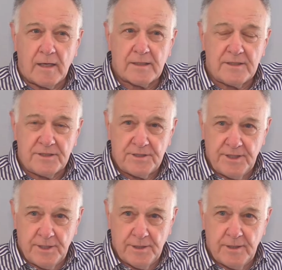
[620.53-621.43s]

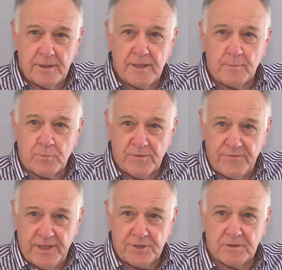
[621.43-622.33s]
considered and
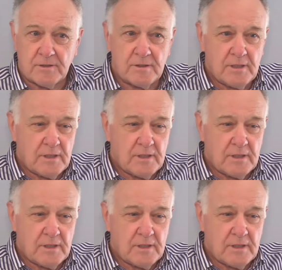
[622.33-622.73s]
professional